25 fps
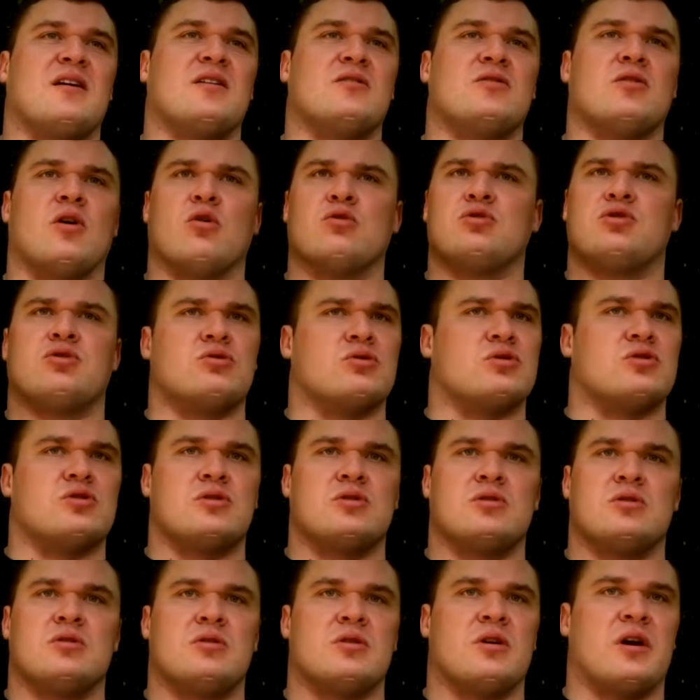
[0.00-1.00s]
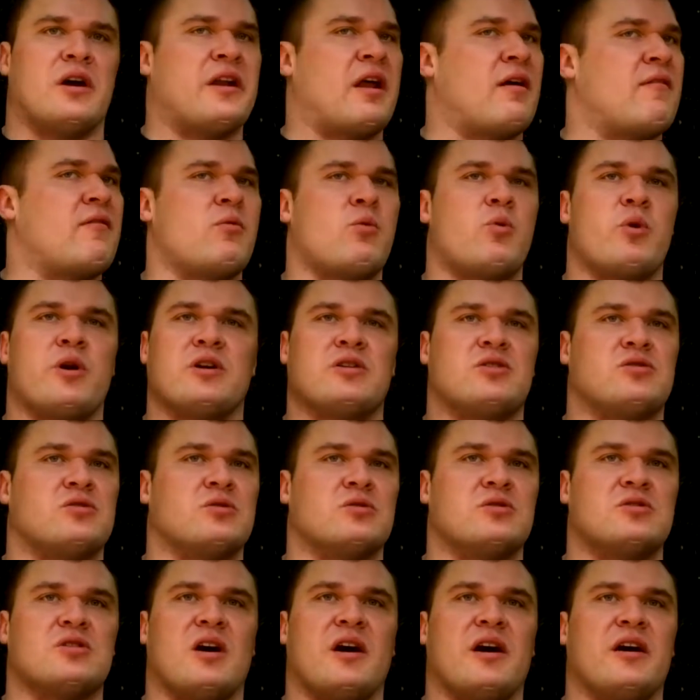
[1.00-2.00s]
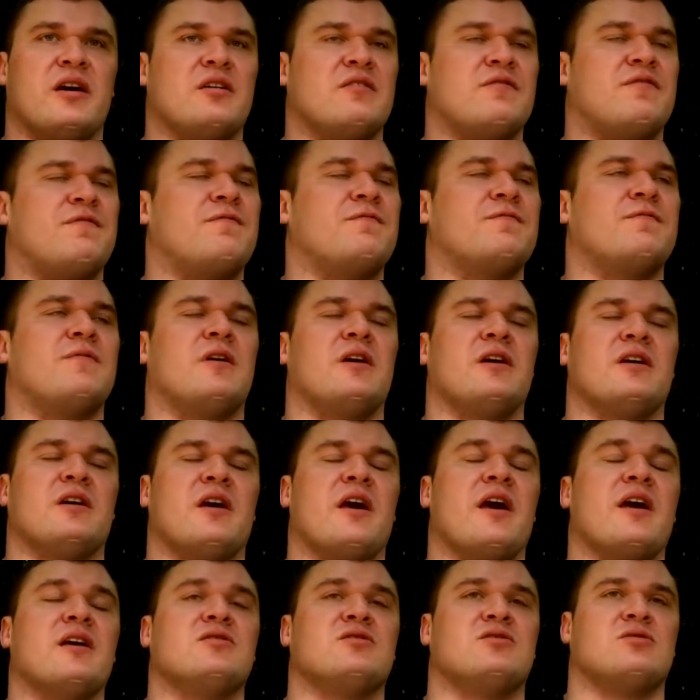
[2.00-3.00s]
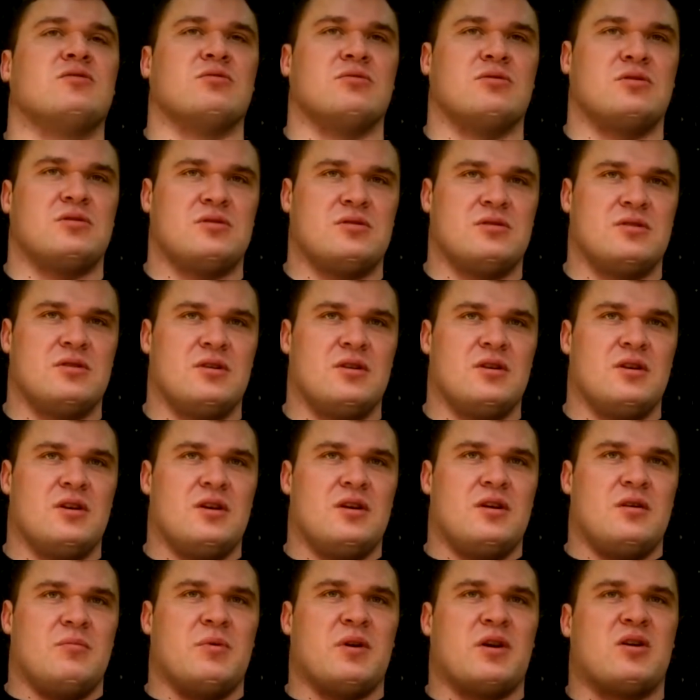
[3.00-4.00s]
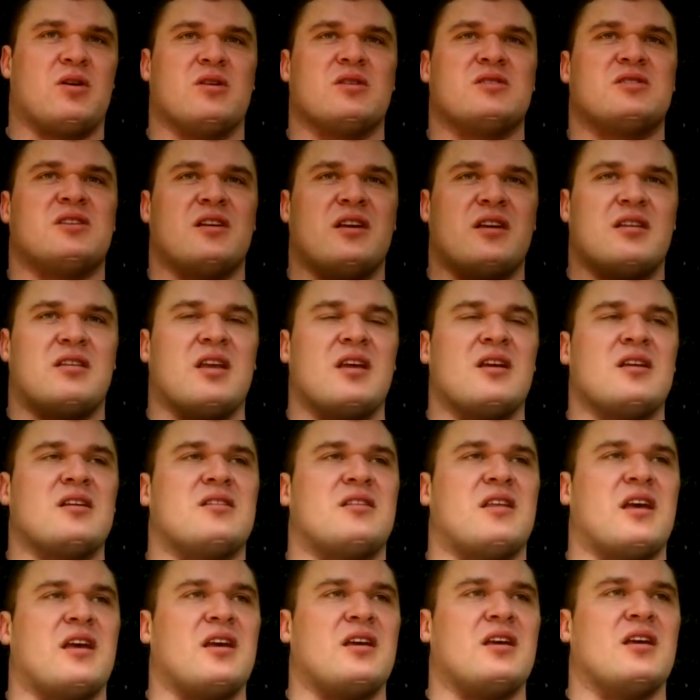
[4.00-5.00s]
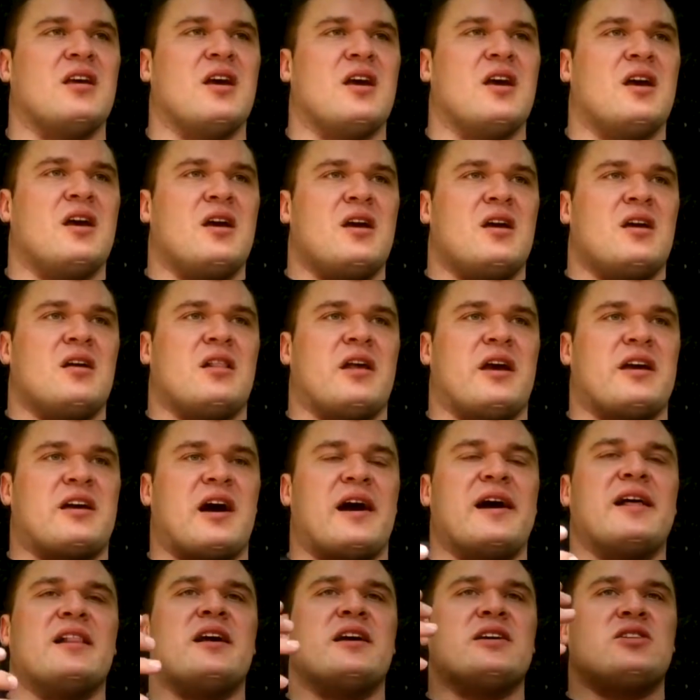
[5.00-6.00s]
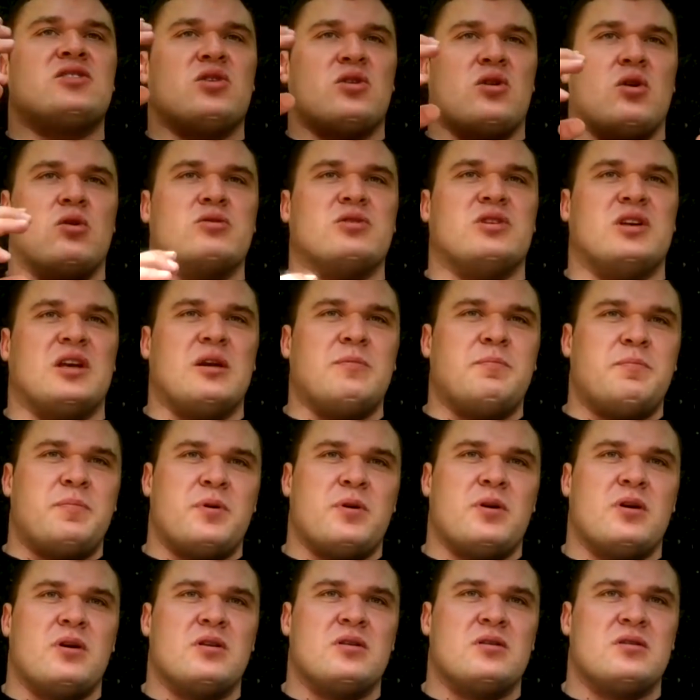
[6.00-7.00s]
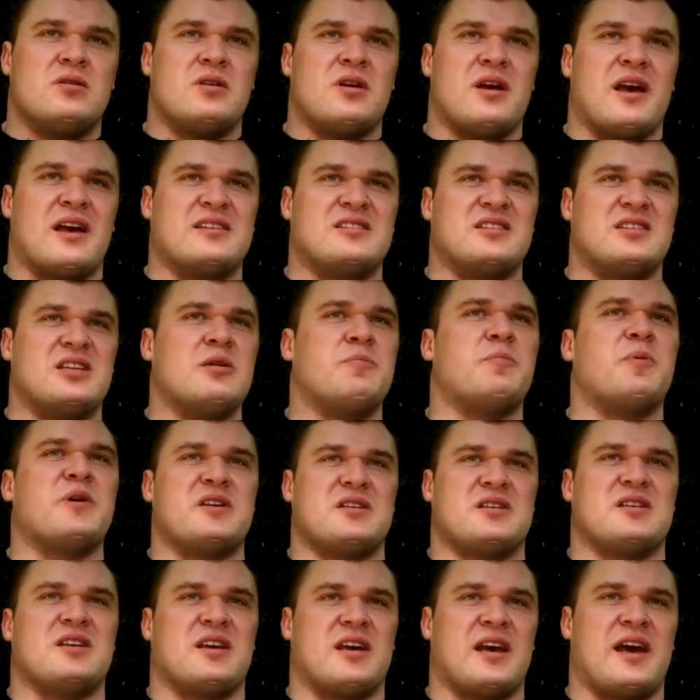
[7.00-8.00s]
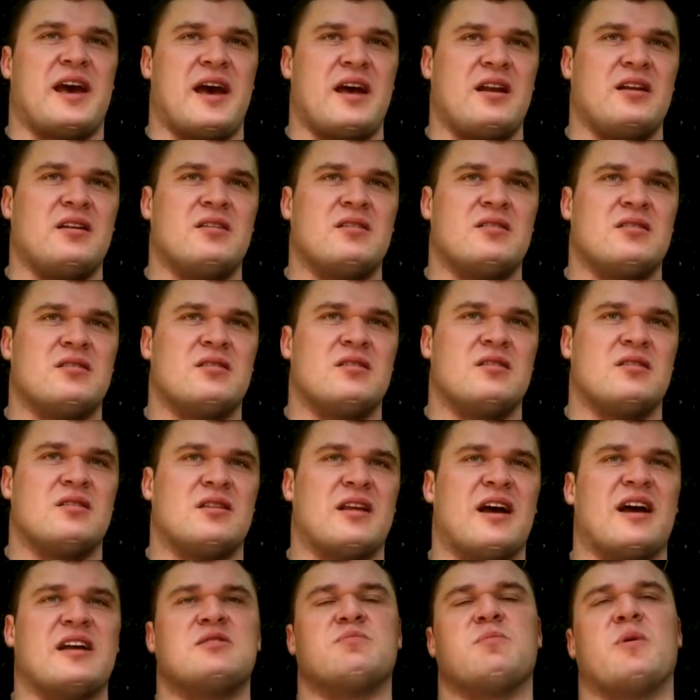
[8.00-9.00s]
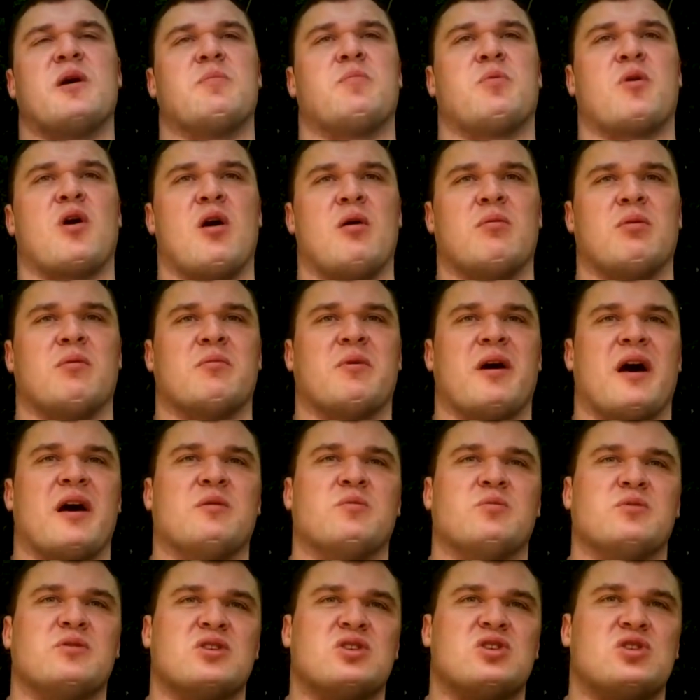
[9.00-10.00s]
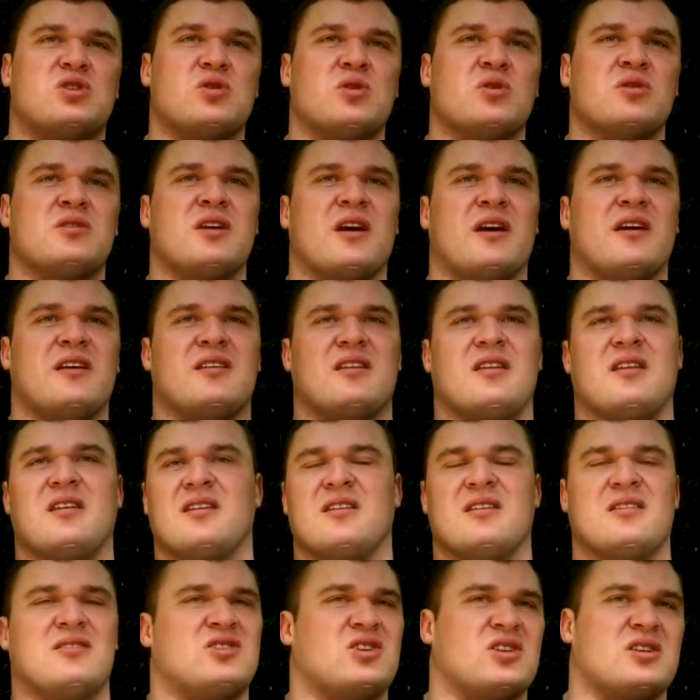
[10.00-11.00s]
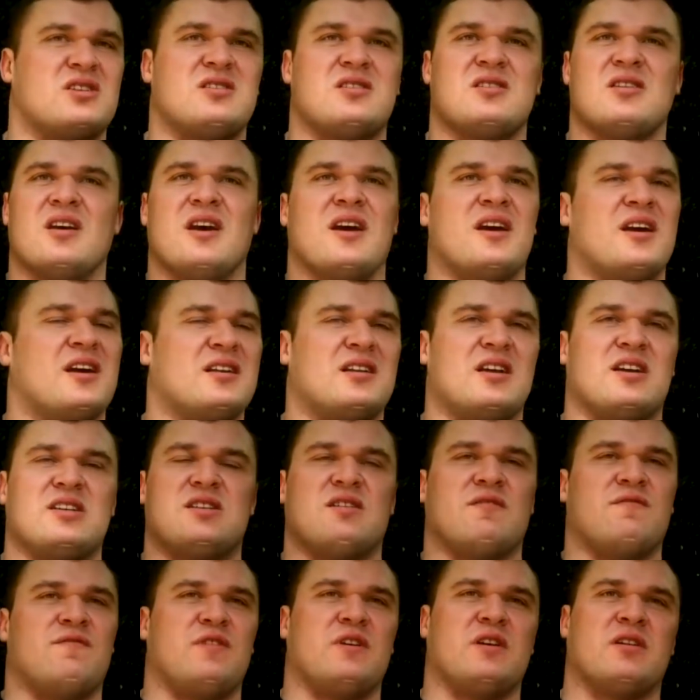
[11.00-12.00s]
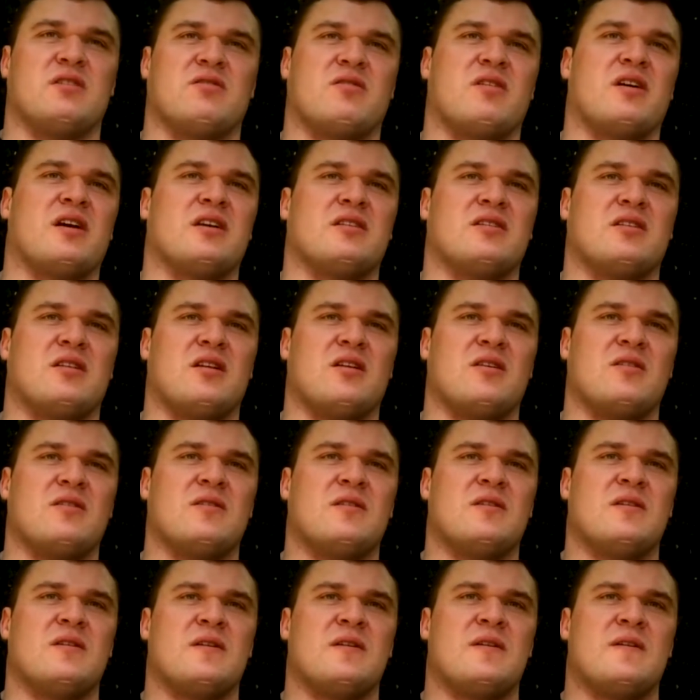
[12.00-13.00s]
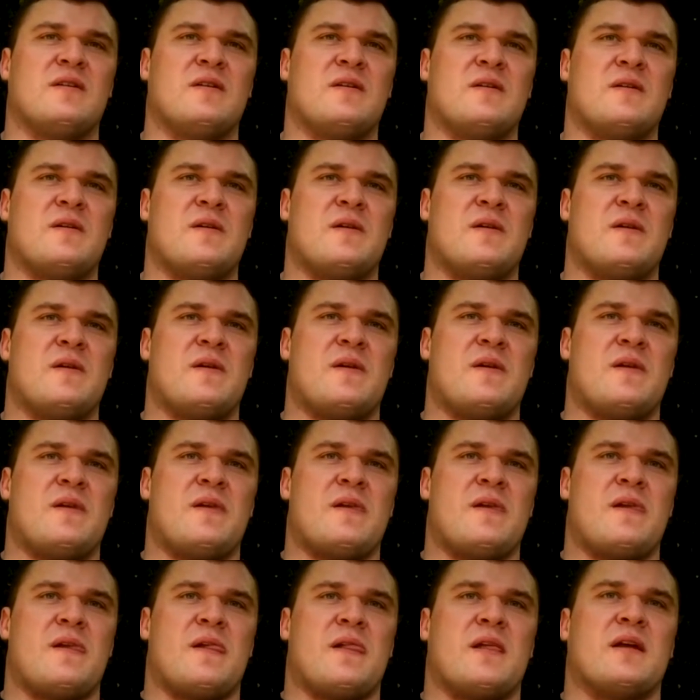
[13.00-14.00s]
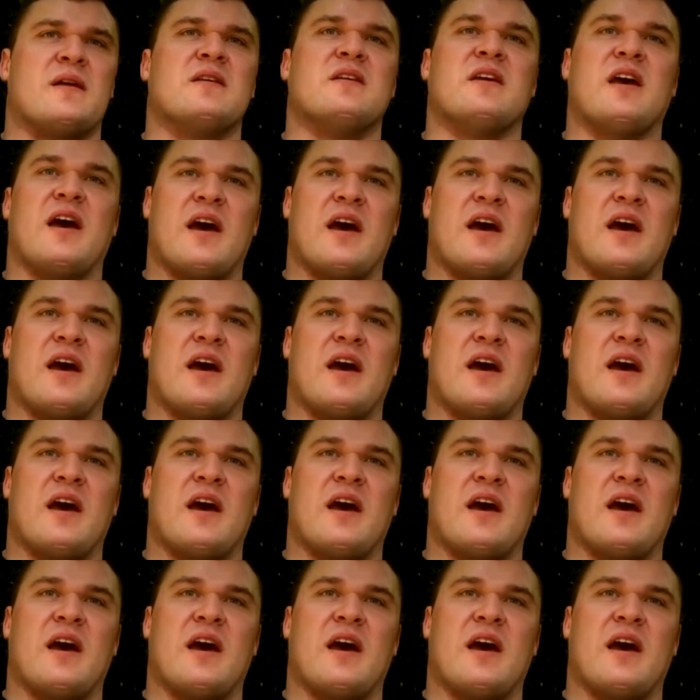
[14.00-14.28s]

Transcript: No suits. I never wear suits. I hate suits because I think I like to go as deep as I can. That's my problem. And with the suit, it doesn't feel right. Well, your hamstrings almost hit off your calves, don't they?